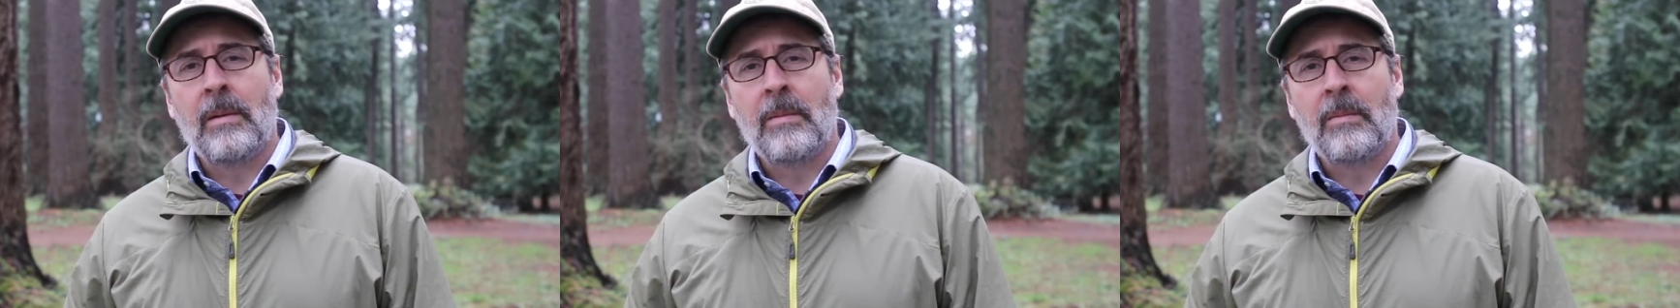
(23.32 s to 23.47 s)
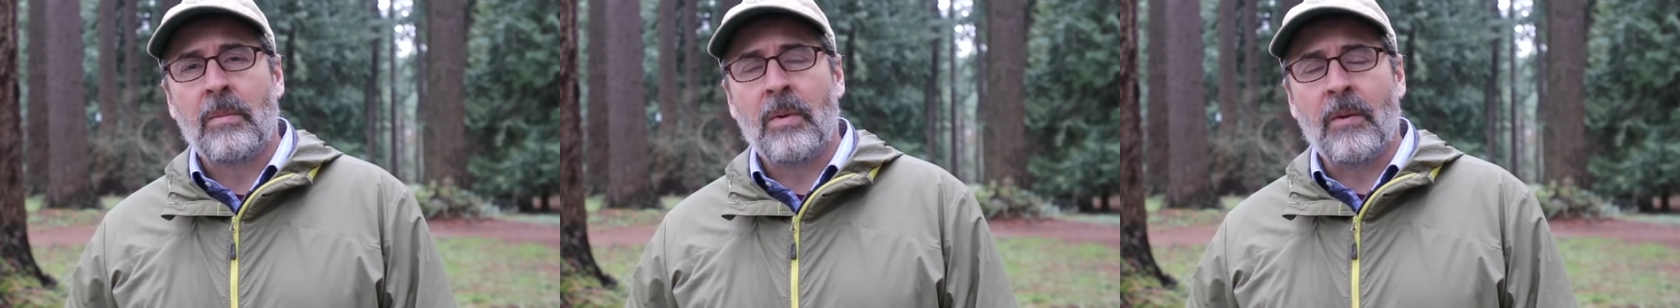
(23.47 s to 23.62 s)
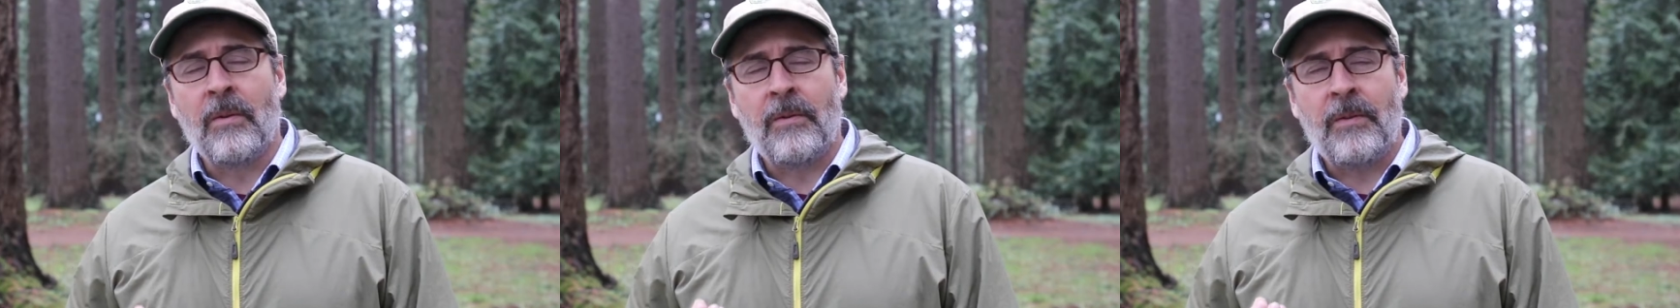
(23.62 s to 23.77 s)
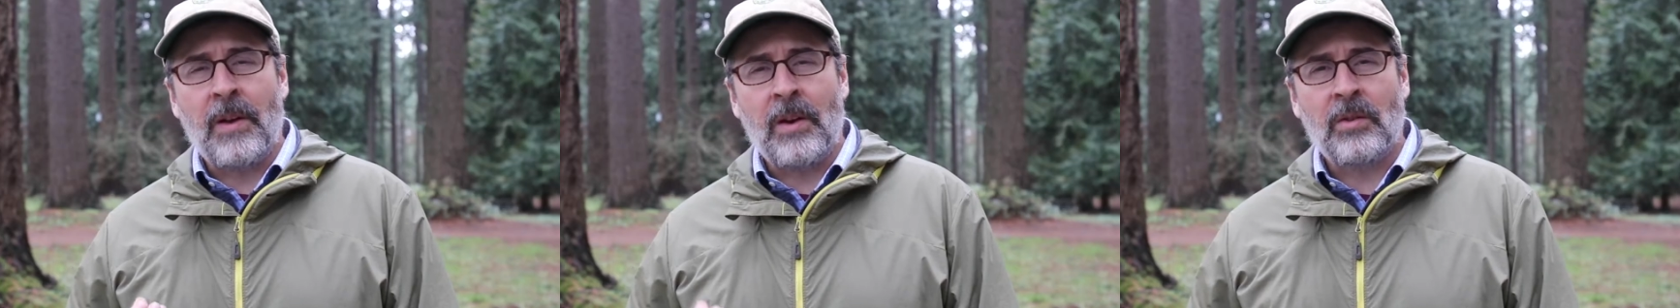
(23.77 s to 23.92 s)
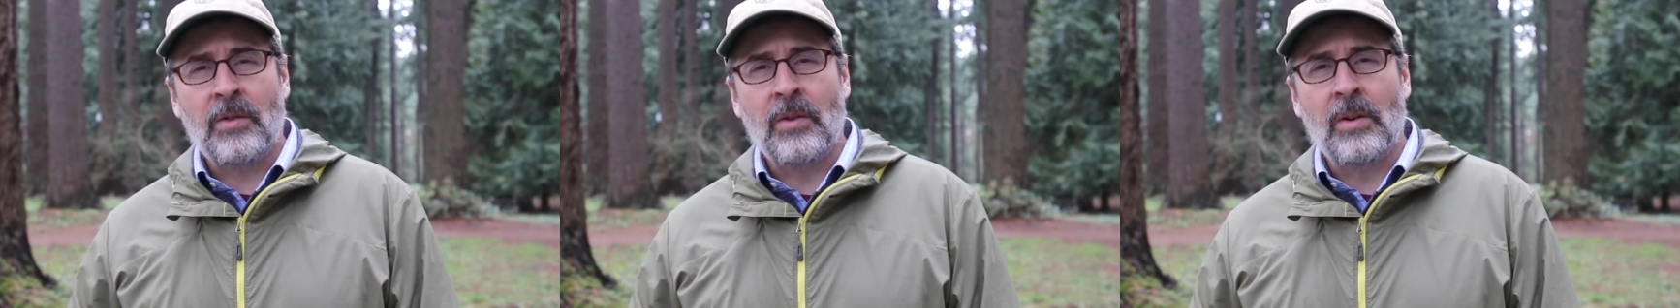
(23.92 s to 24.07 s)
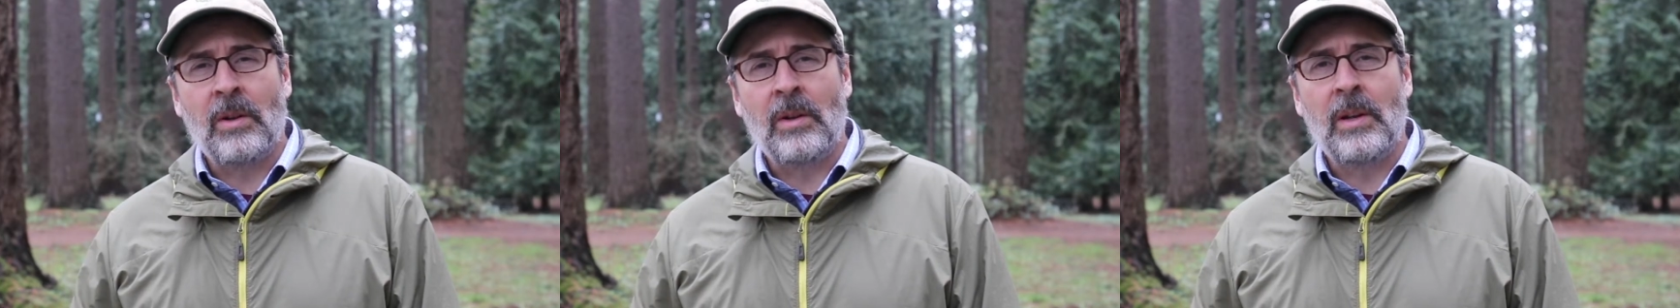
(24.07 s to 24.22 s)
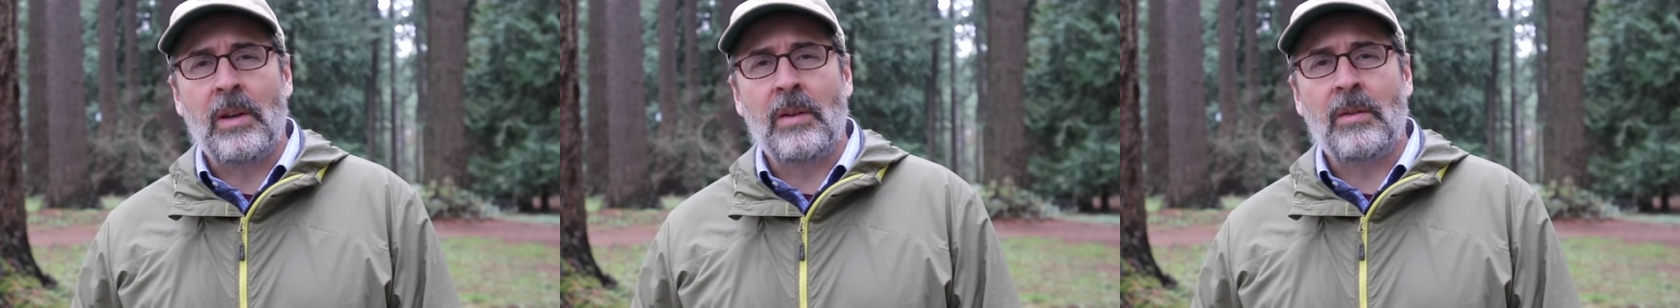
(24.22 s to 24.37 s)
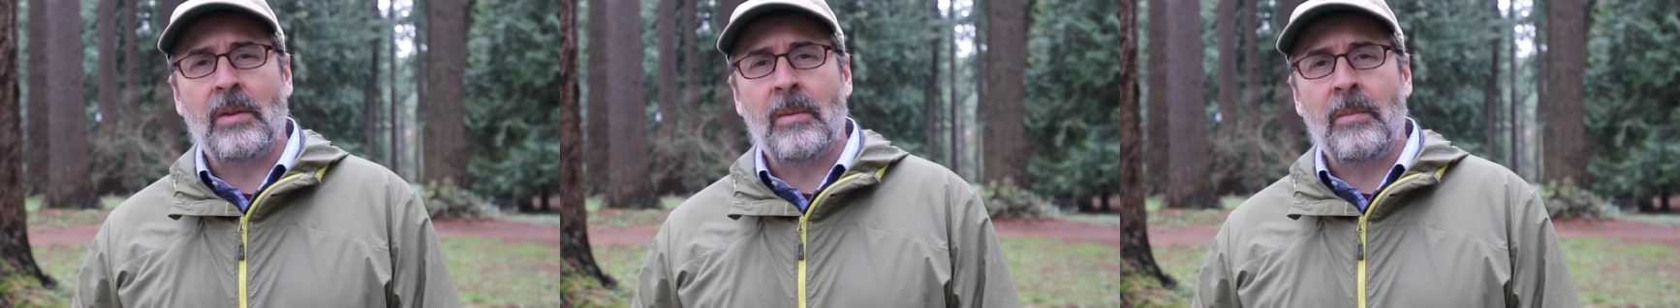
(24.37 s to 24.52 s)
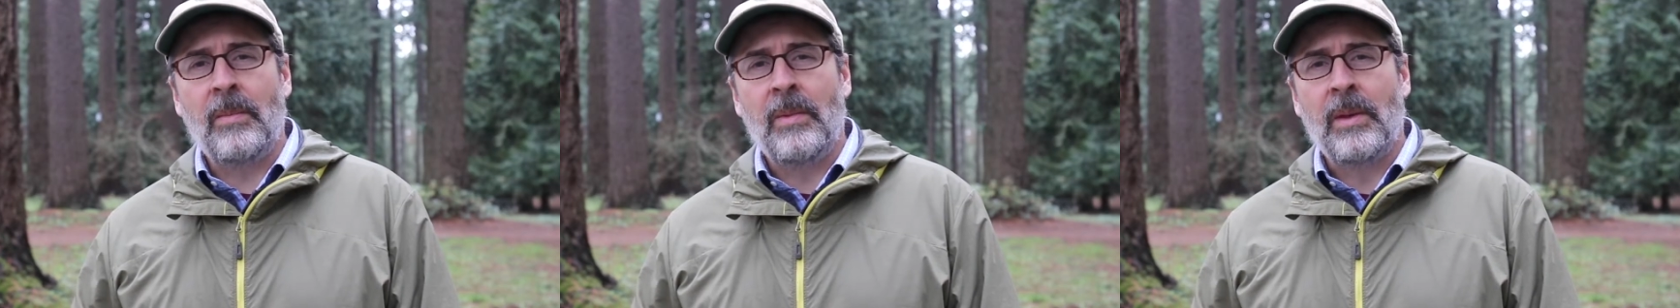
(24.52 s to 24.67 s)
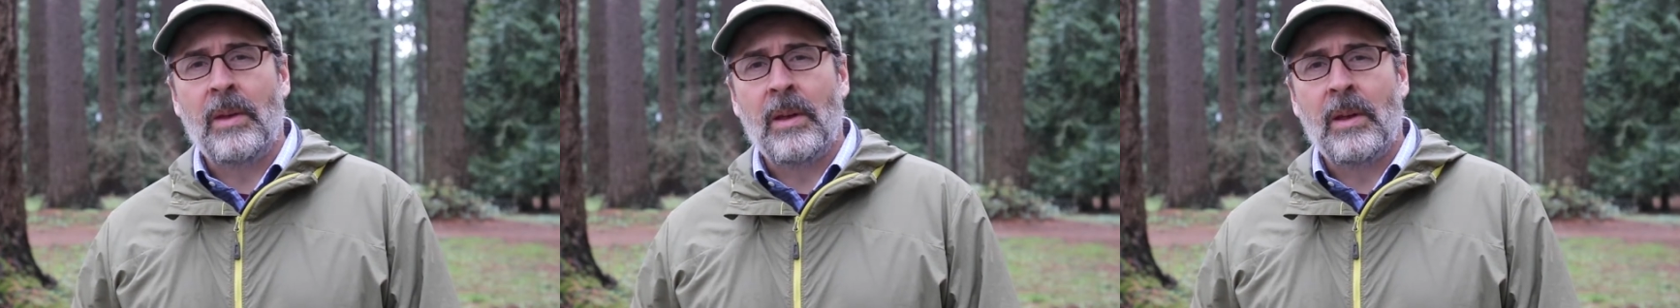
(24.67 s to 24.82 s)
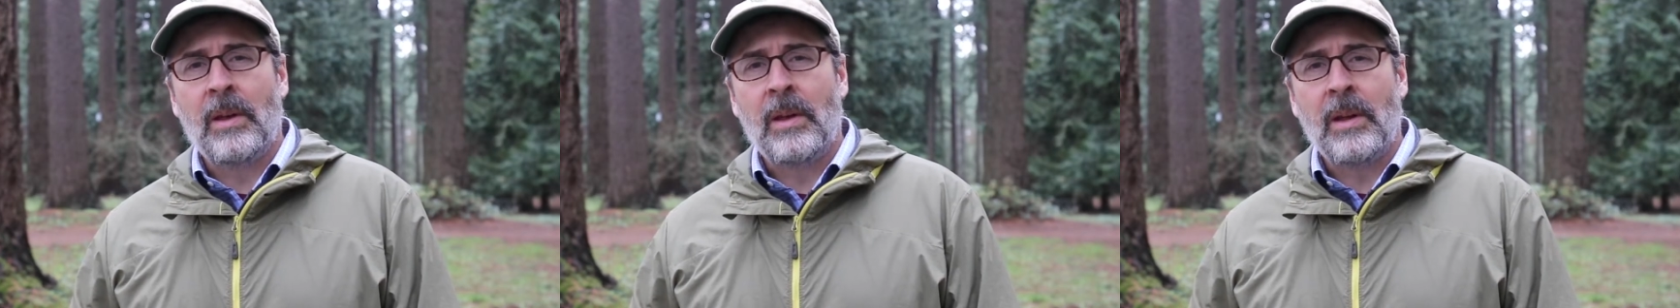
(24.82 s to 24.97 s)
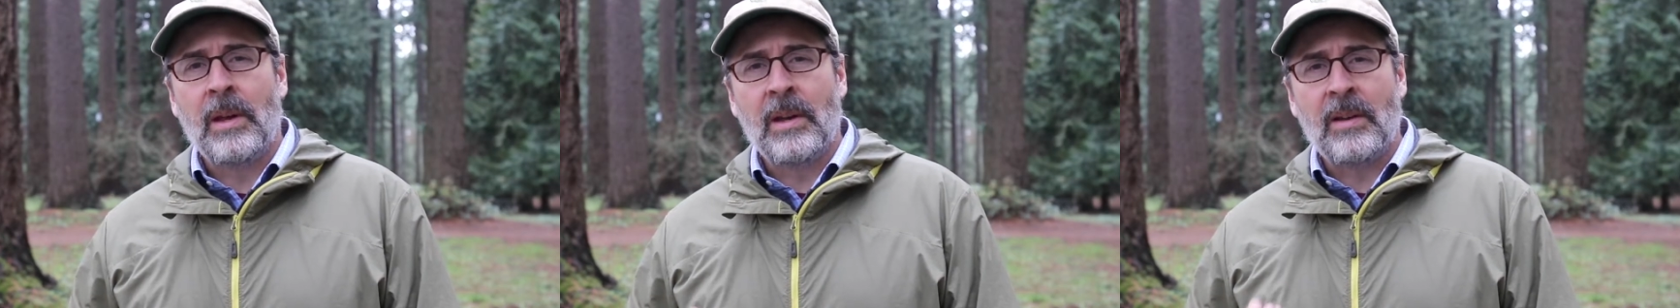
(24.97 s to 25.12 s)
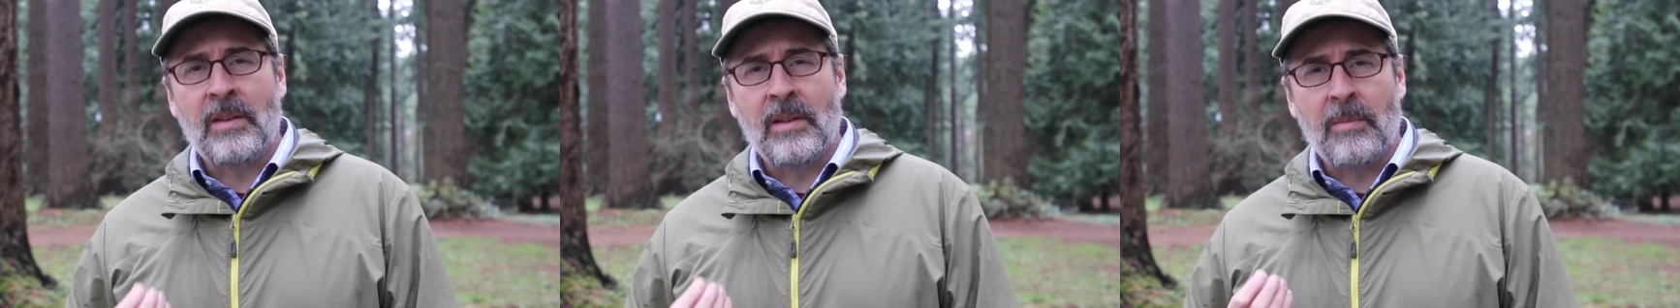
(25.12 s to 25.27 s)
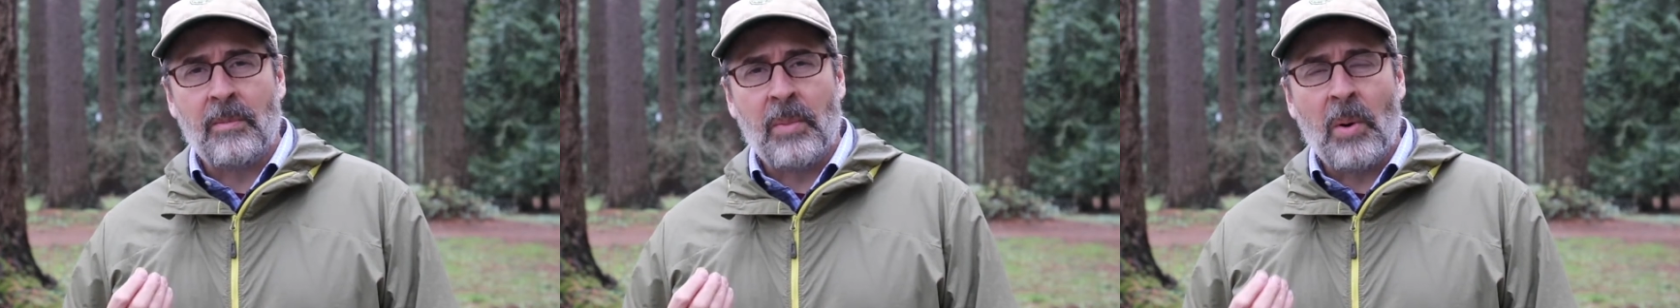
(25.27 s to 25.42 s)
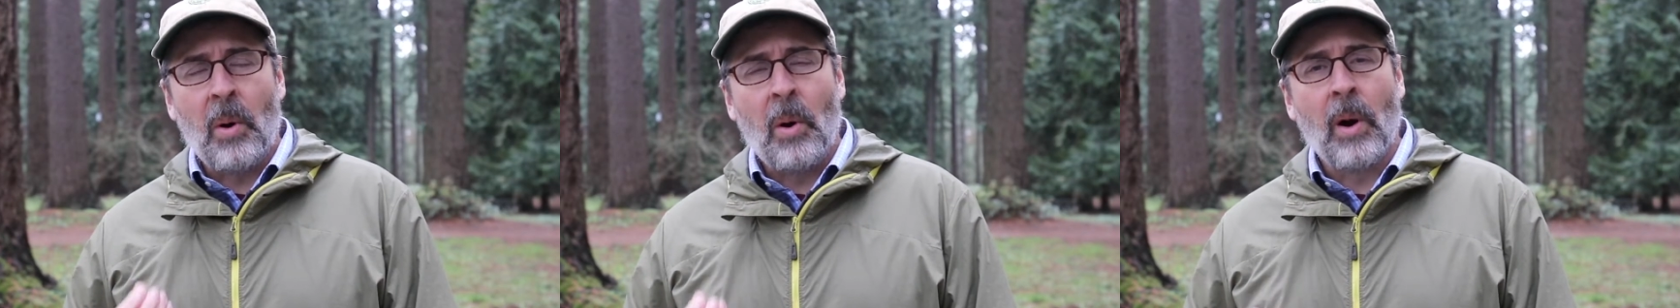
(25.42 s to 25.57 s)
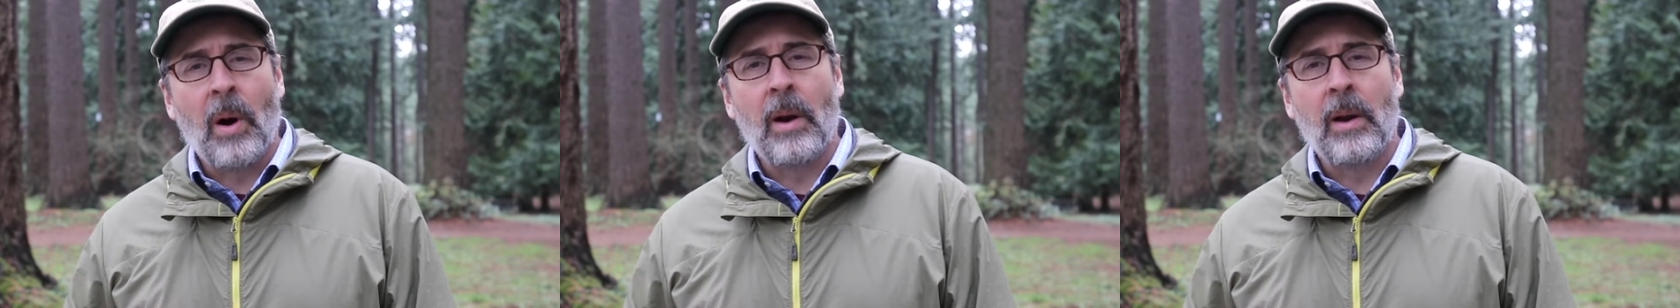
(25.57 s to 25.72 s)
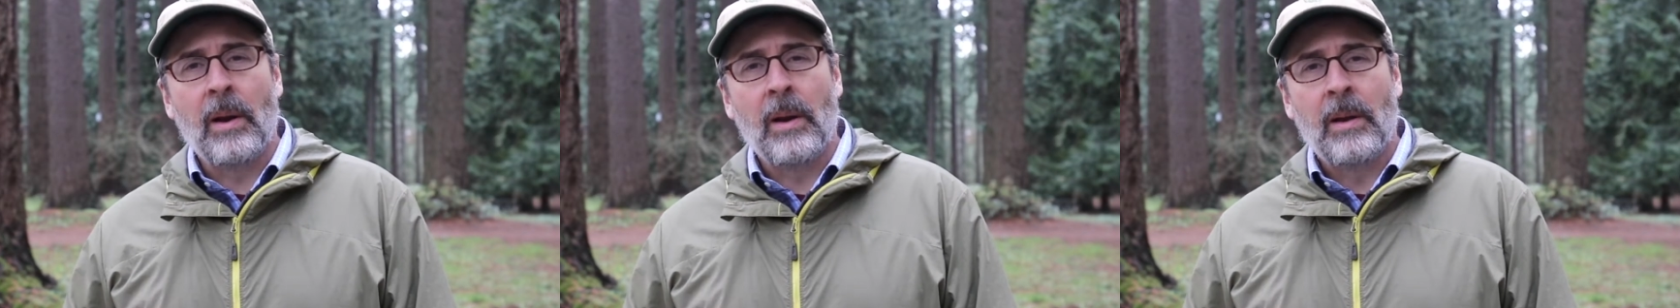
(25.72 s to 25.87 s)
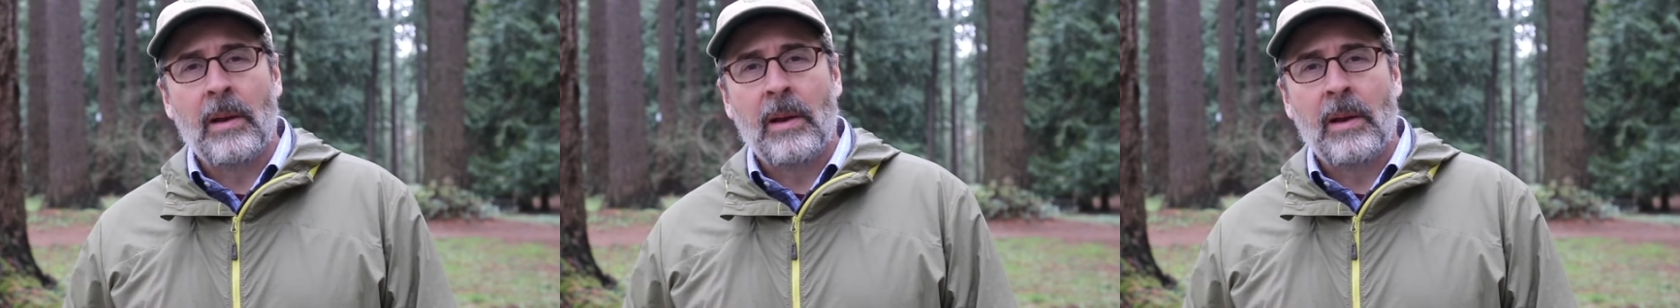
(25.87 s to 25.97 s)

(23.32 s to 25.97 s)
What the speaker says: professionalism, and support